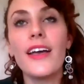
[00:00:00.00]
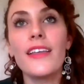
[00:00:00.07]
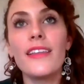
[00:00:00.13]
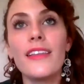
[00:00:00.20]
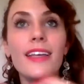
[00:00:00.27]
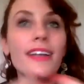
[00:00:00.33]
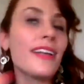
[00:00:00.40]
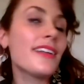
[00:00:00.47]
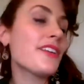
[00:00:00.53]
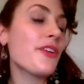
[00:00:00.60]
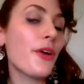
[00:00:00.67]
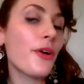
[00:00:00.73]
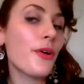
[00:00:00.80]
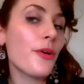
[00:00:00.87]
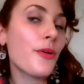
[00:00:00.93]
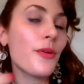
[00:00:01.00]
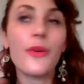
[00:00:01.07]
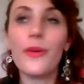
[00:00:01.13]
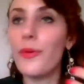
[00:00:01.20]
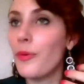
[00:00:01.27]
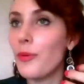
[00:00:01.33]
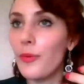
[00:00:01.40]
they need to know
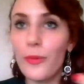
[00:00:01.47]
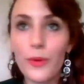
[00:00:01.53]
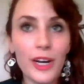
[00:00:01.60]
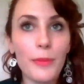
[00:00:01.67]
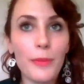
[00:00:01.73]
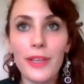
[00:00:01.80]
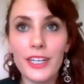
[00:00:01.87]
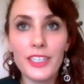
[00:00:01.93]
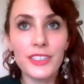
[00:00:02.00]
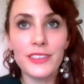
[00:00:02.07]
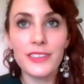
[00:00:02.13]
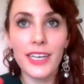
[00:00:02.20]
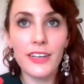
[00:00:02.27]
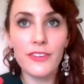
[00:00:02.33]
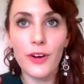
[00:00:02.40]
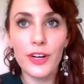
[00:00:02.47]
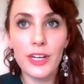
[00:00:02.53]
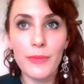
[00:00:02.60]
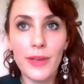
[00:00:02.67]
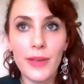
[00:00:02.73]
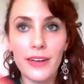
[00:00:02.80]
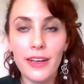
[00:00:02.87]
what applications they've already
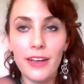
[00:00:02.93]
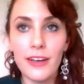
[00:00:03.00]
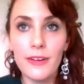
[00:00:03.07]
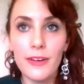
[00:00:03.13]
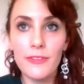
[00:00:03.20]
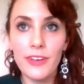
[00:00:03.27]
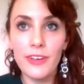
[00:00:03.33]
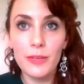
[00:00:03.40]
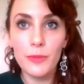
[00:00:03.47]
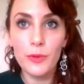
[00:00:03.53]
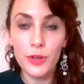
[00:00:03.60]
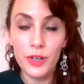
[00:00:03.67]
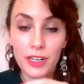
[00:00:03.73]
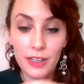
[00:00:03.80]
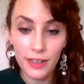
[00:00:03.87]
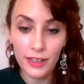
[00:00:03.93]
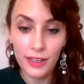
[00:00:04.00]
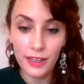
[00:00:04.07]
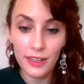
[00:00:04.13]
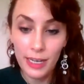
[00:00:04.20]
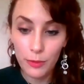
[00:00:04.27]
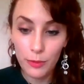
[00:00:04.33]
made available and
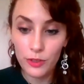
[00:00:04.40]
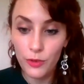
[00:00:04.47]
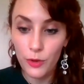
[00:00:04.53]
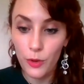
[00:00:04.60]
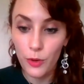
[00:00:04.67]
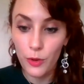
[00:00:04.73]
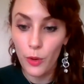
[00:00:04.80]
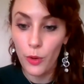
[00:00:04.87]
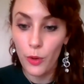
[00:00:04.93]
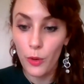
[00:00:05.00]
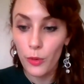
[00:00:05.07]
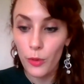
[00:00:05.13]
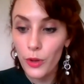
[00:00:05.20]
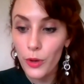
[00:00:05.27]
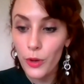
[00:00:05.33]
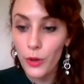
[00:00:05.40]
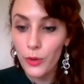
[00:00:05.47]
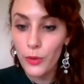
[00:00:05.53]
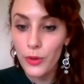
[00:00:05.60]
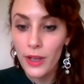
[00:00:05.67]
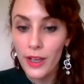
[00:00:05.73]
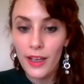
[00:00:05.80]
enabled for Holo
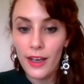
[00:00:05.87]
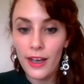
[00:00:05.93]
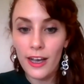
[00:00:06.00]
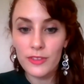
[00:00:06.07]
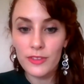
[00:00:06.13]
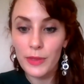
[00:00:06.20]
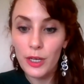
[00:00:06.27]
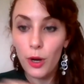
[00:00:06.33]
to be hosted.